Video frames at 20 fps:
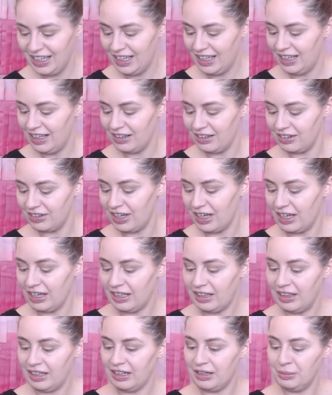Okay, I
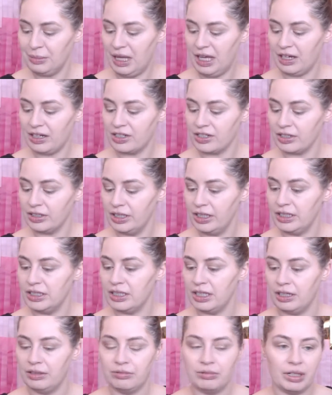think I'm actually
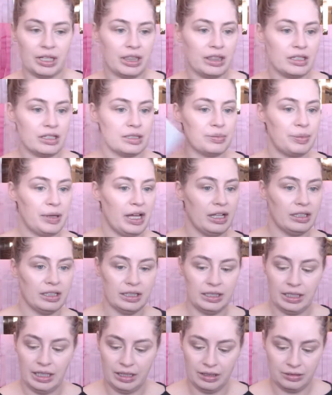done with this palette
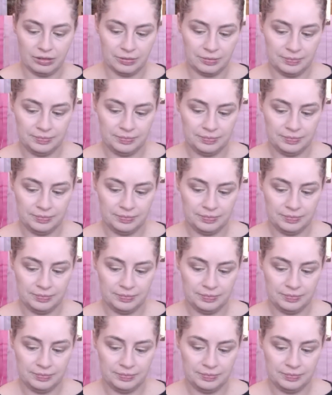now.